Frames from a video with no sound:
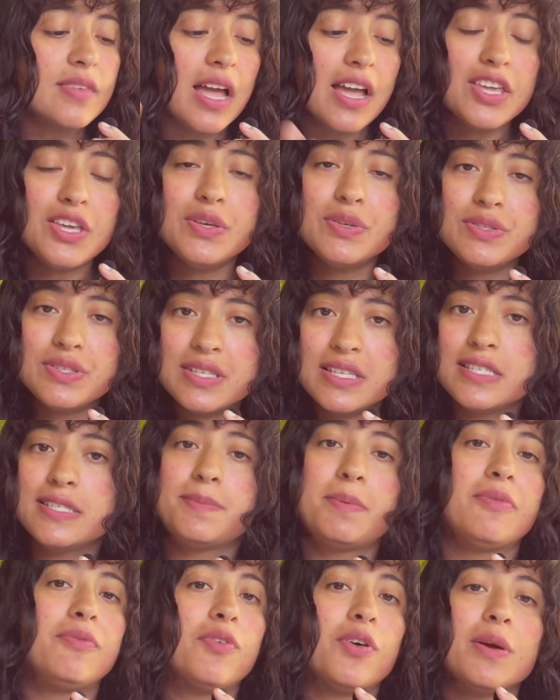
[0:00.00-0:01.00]
I used this
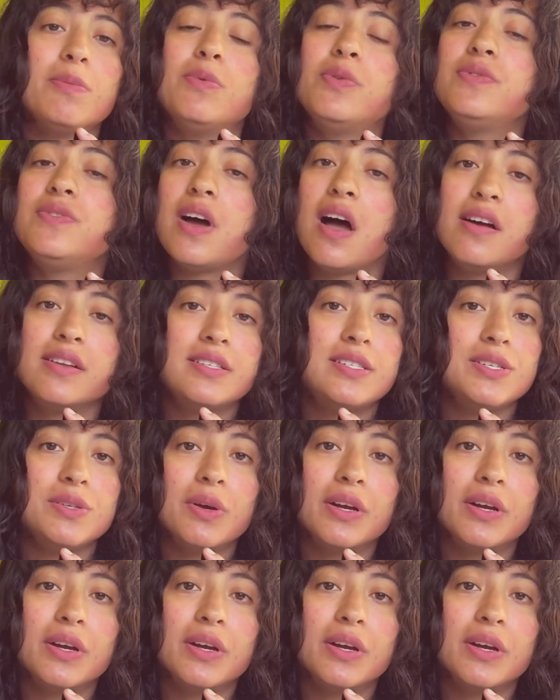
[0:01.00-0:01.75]
before I moved on to